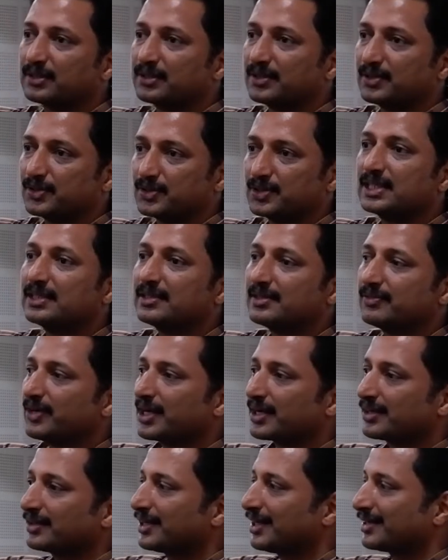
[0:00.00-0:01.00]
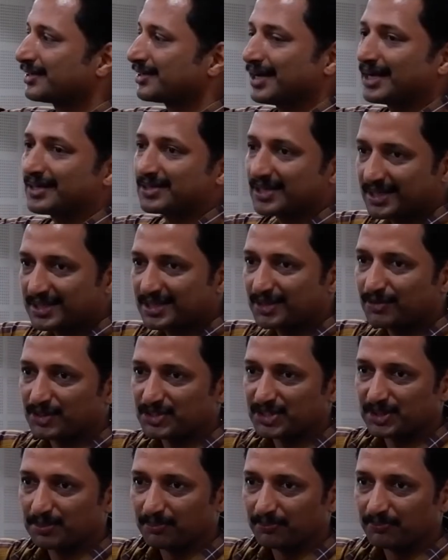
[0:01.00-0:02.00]
you see we are in that attractive
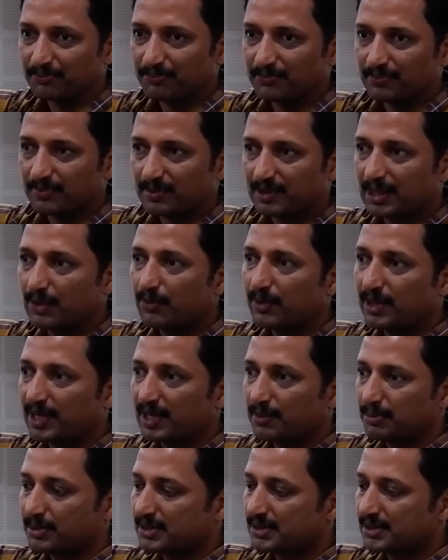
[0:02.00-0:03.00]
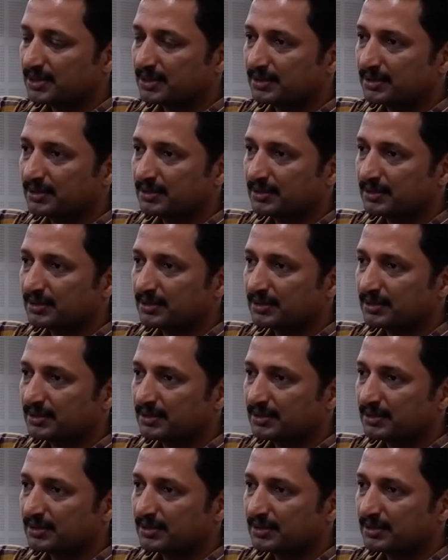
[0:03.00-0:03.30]
regime. Now what happens?